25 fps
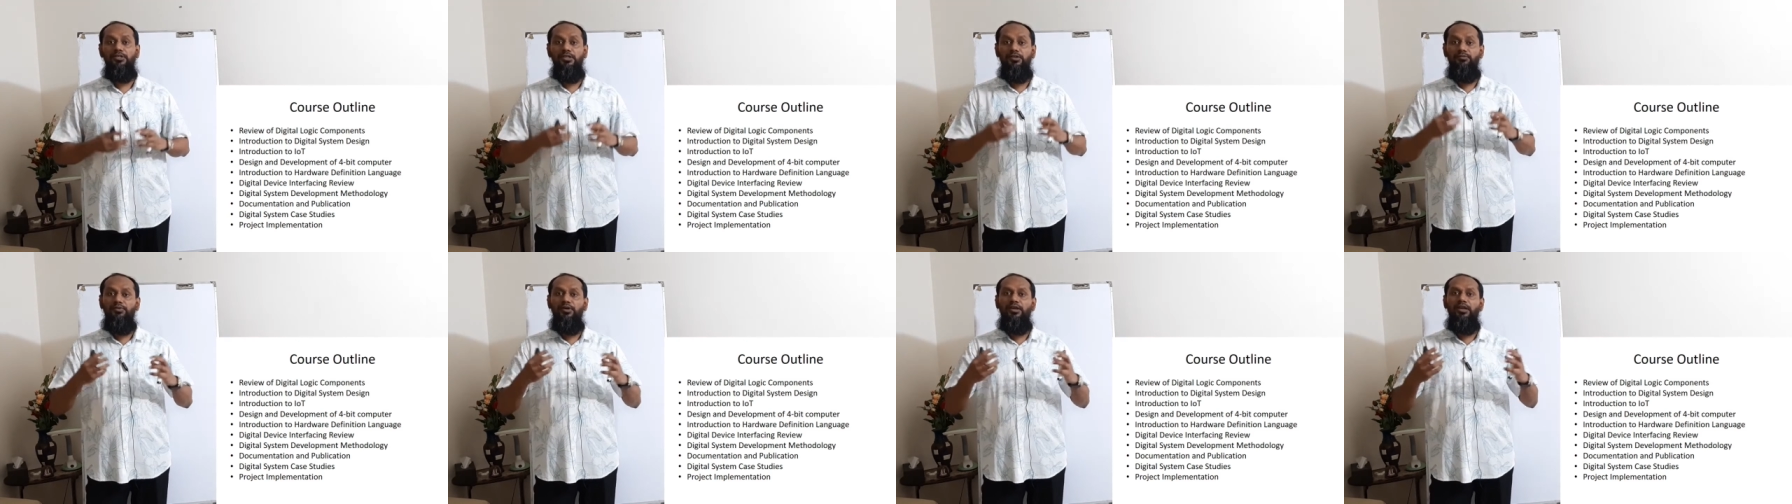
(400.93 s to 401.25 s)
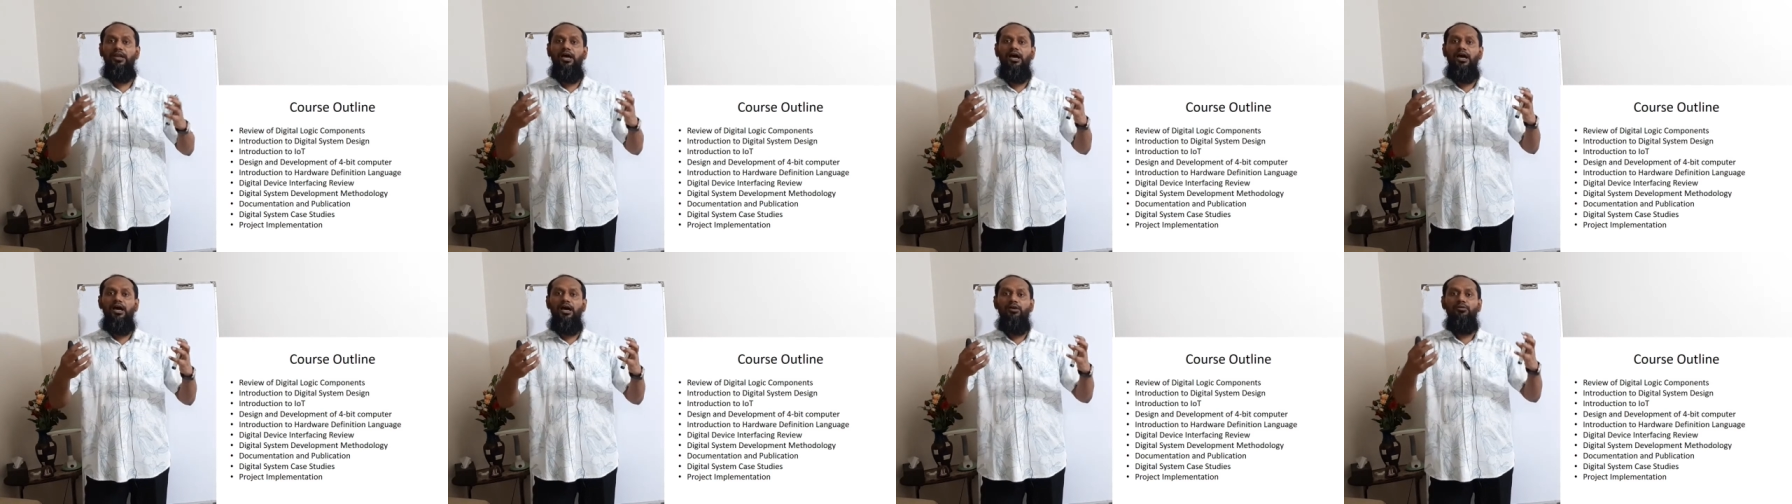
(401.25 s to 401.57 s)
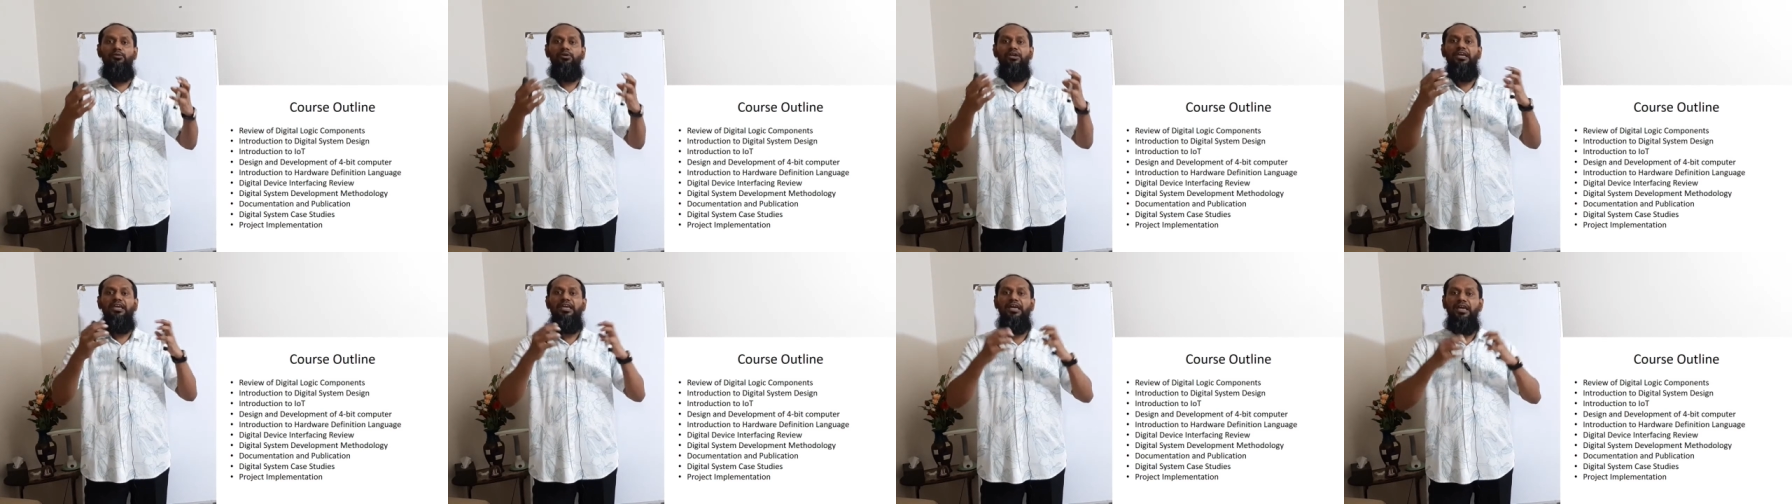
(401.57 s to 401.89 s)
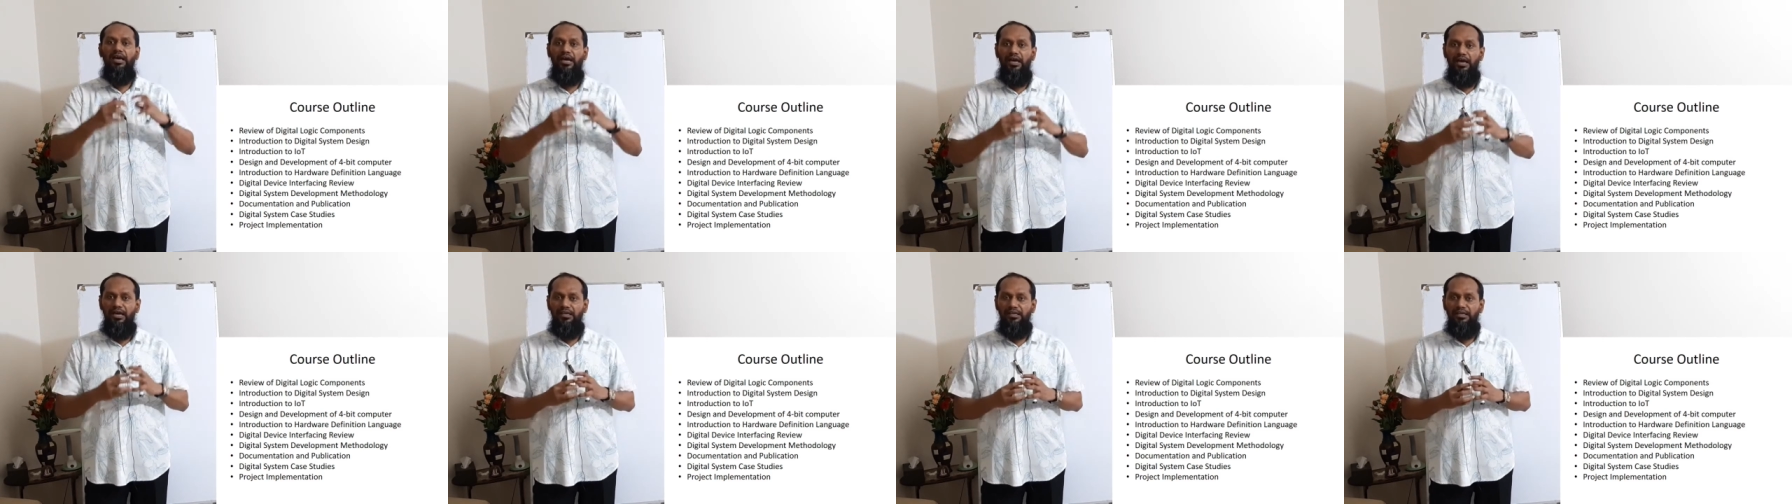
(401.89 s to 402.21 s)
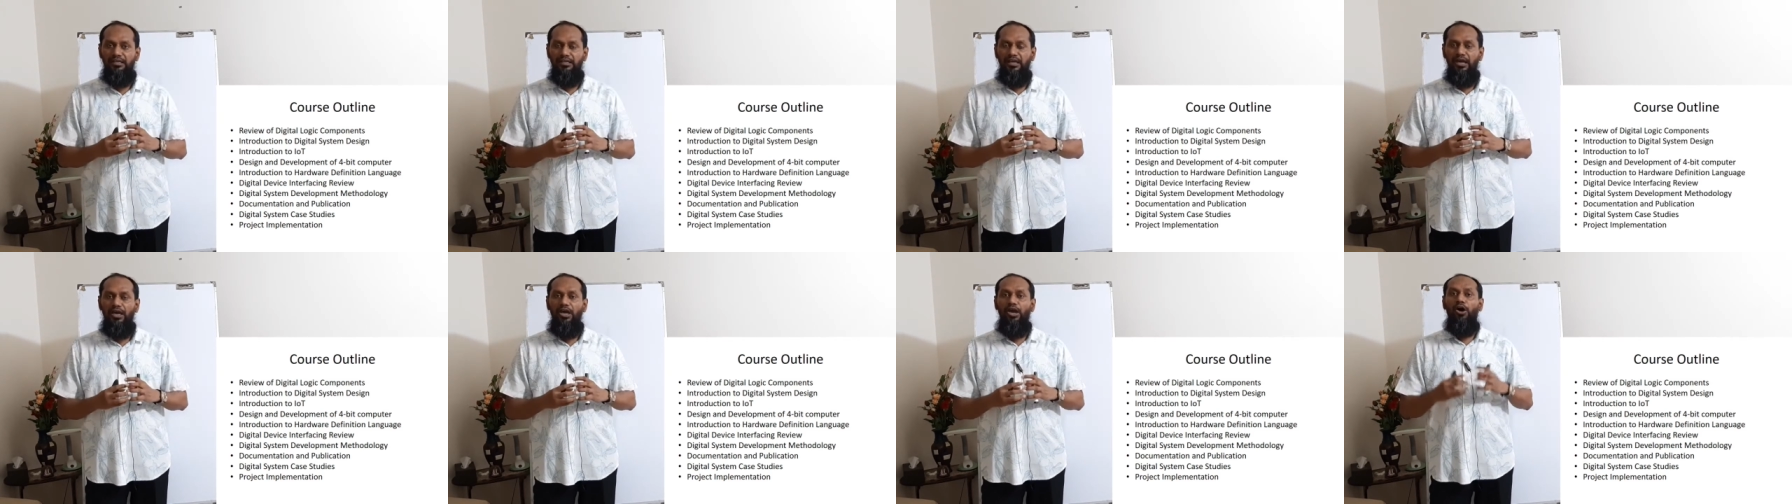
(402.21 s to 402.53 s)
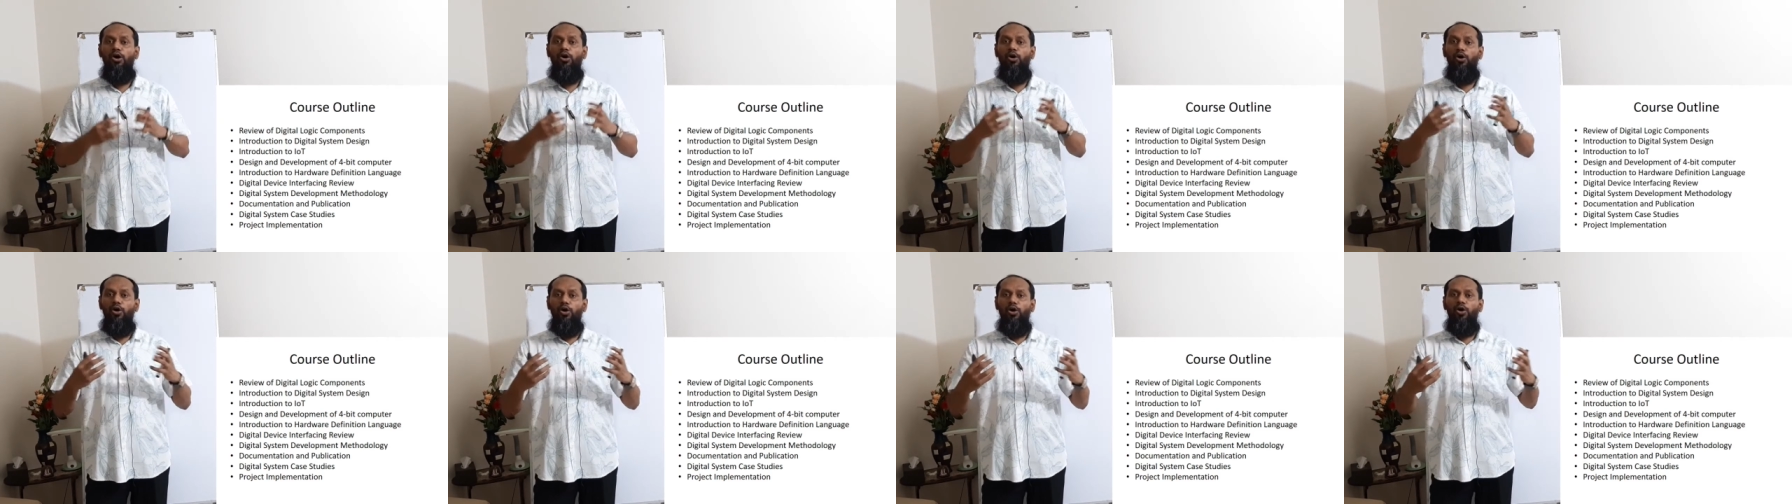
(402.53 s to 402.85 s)
even how AI
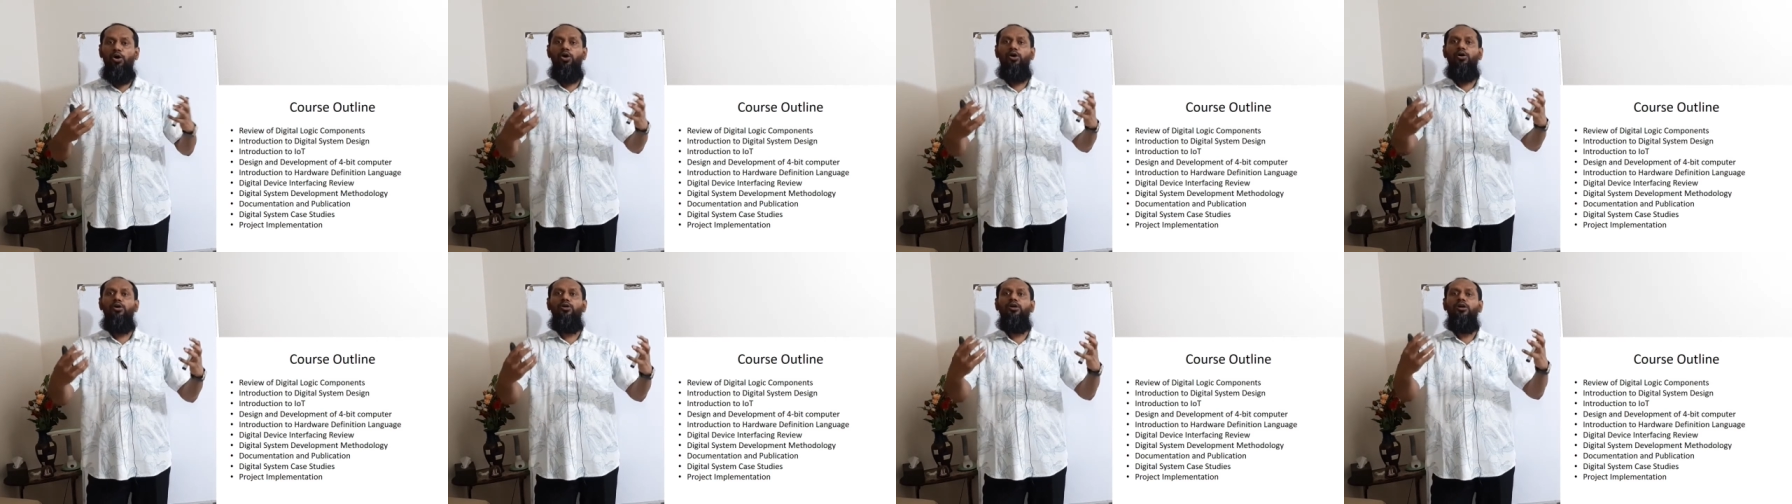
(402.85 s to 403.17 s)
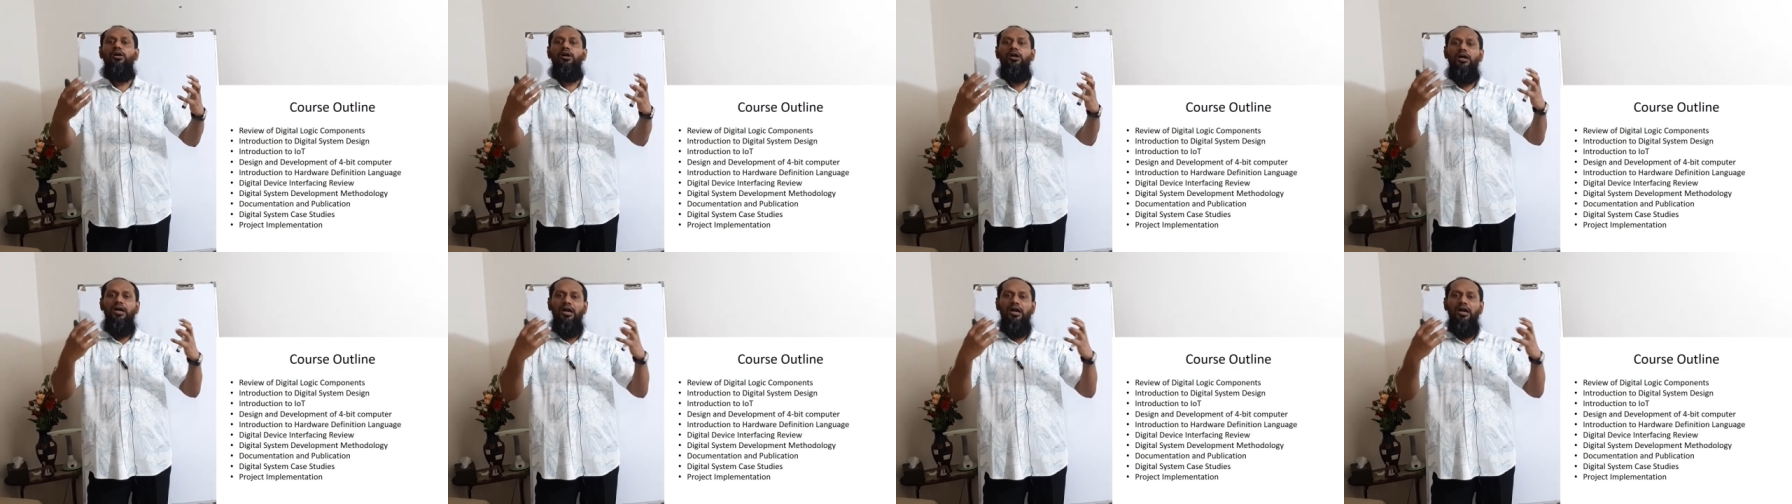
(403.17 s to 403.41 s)
or